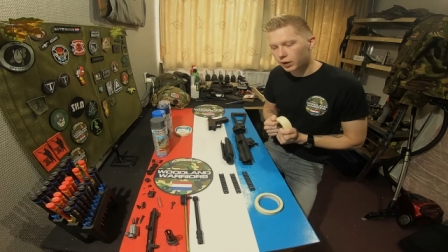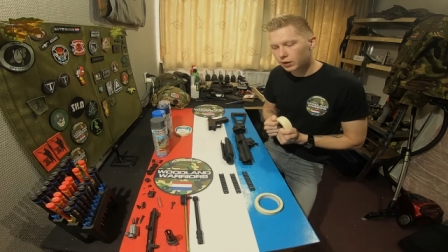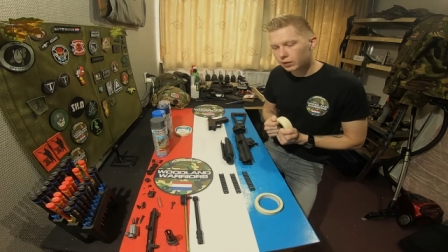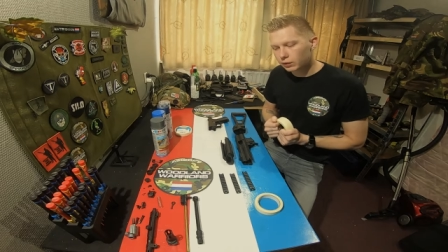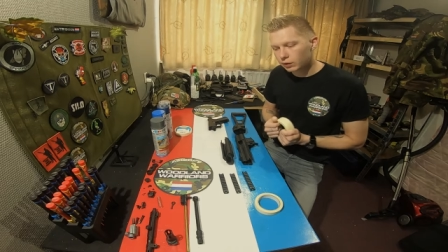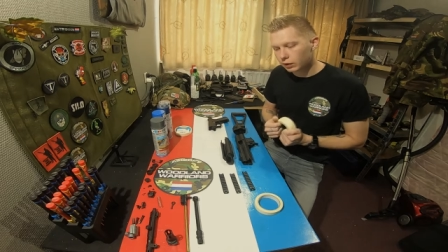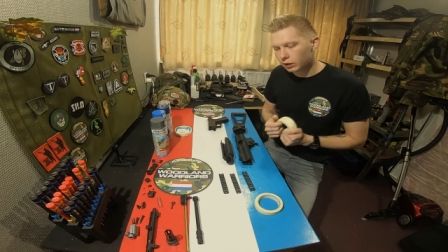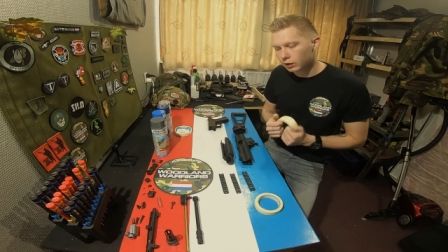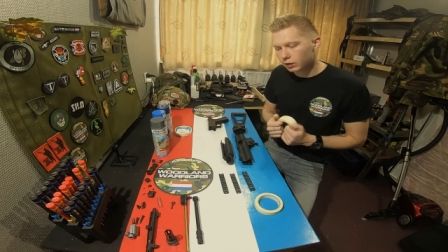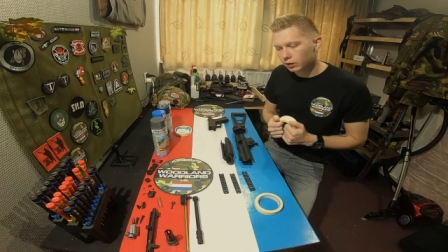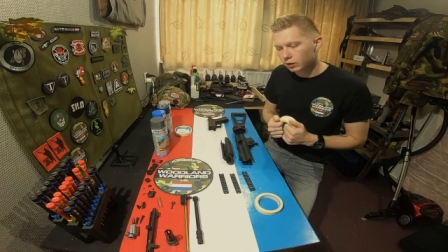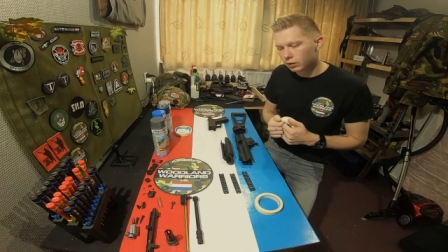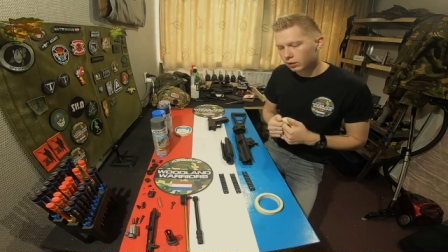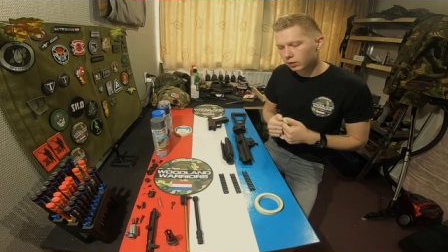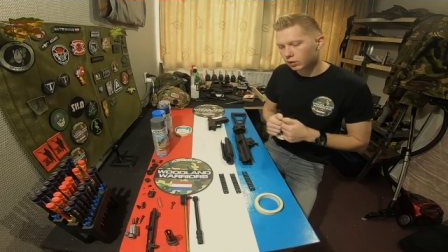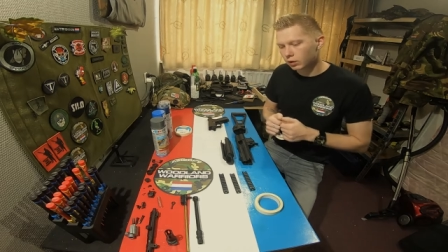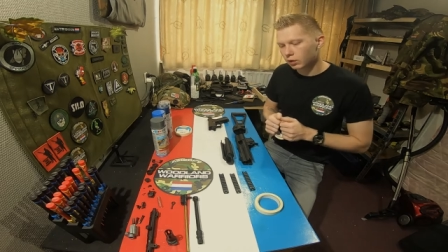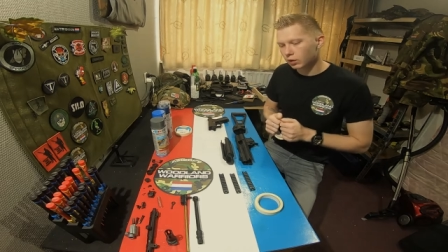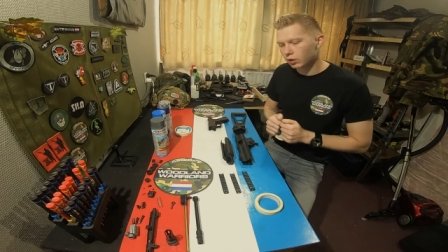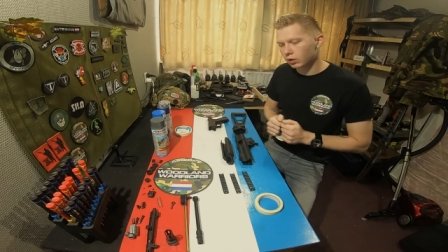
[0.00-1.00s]
paint on
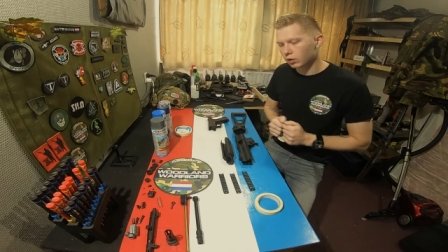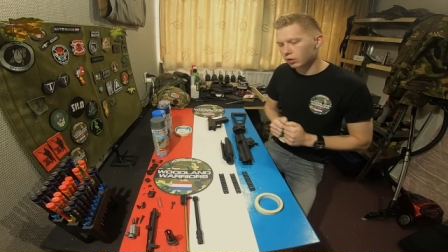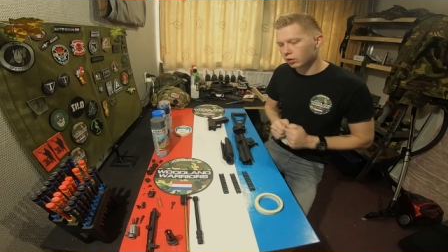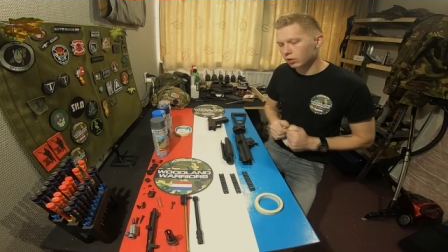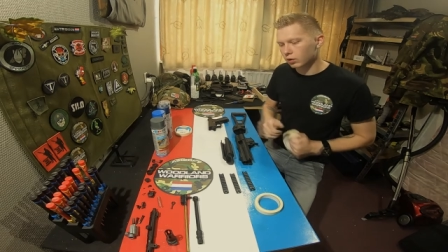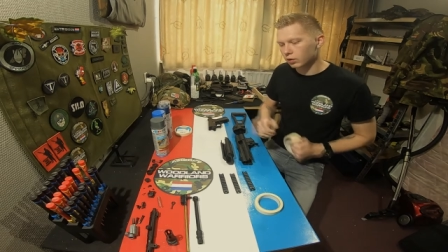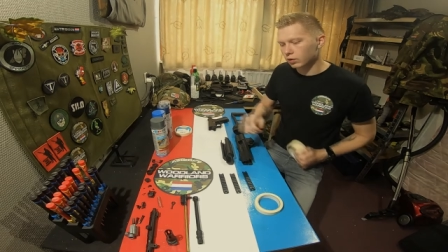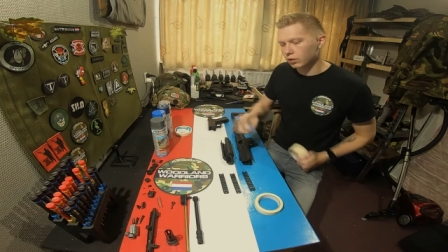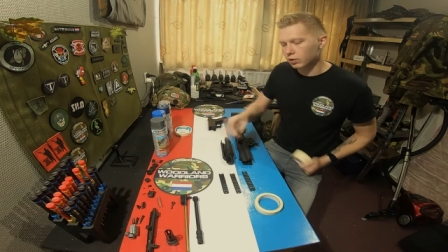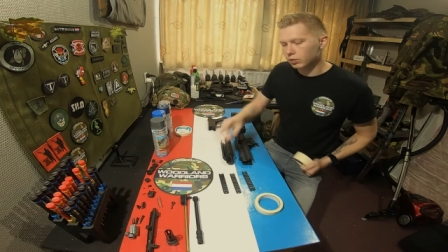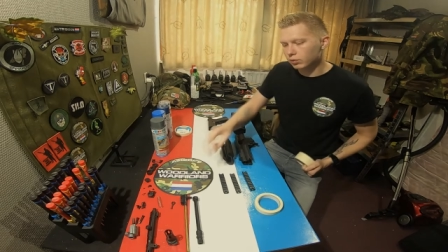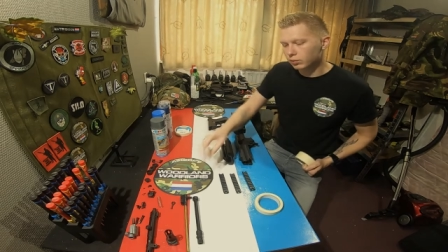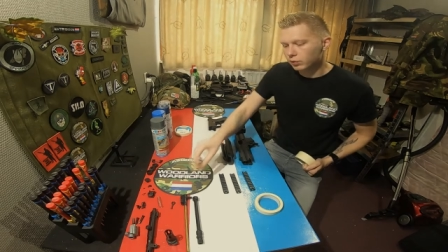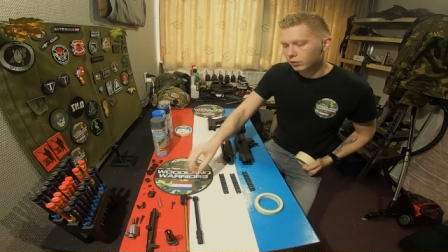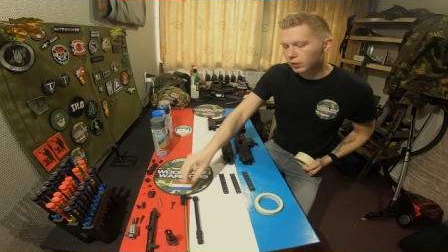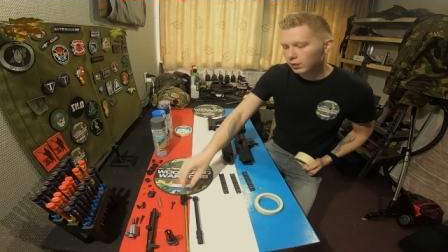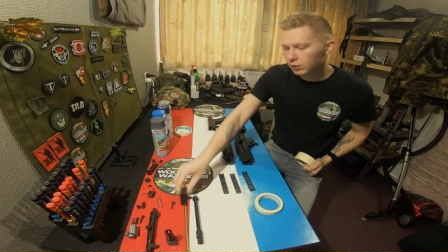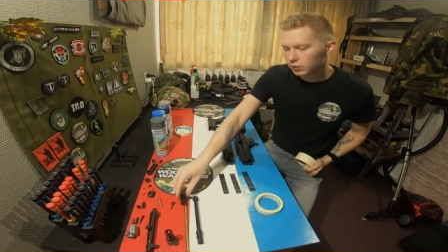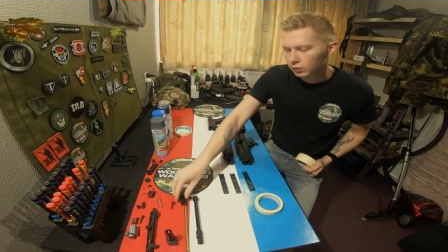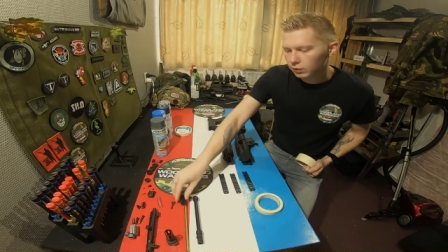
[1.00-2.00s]
um,
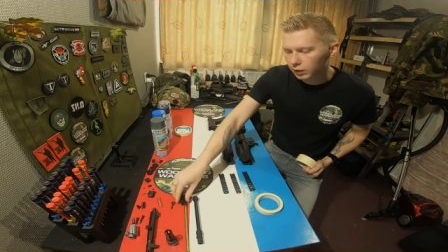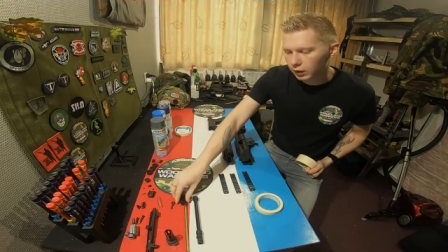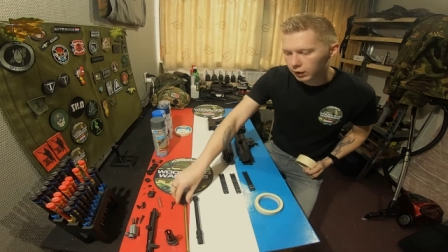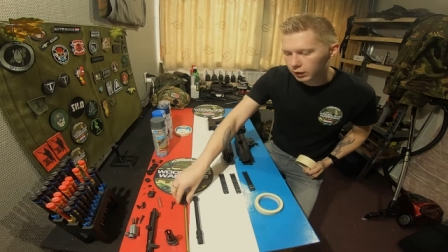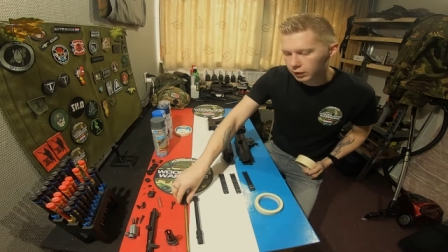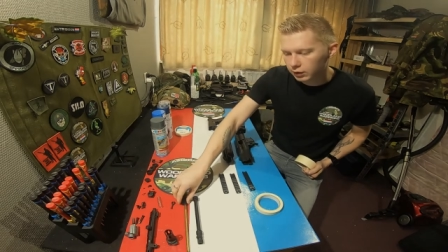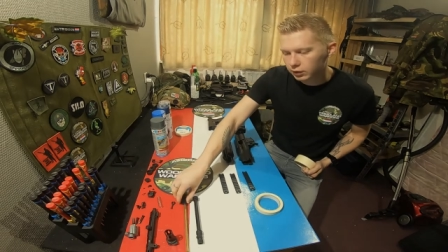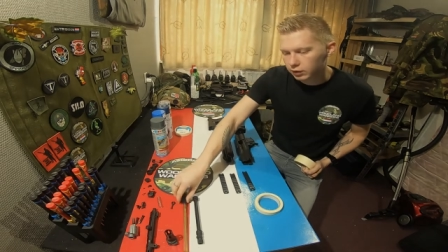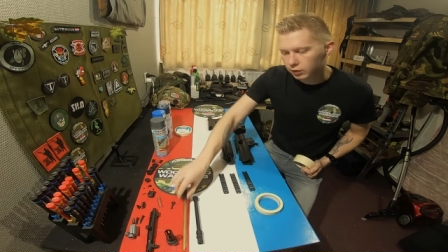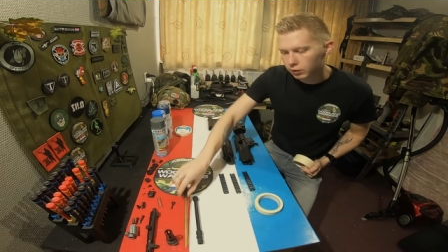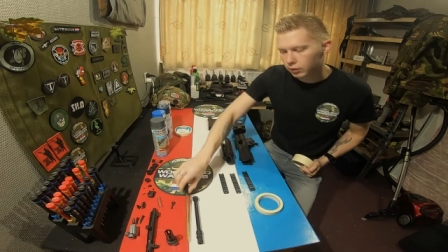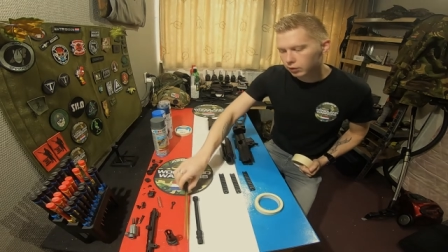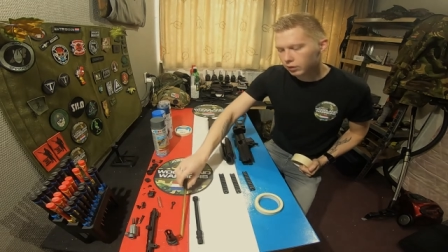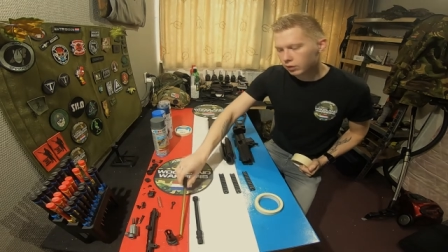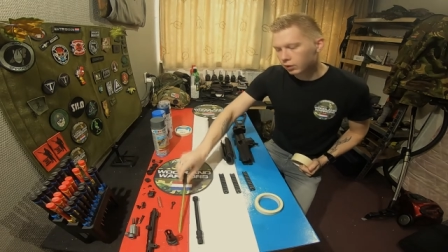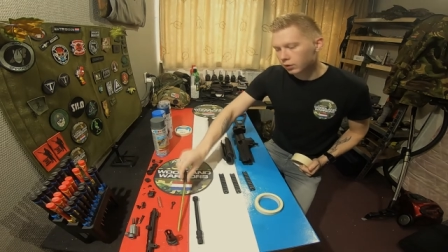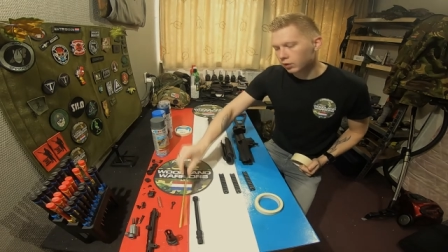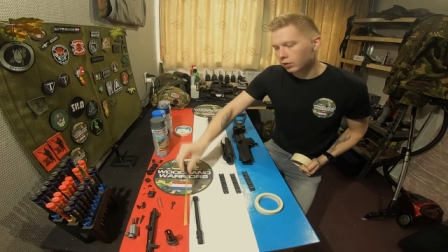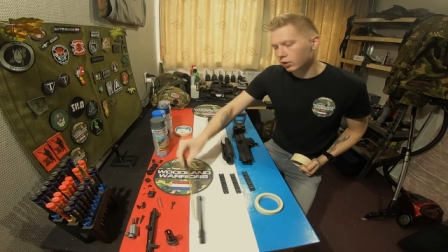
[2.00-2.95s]
things like your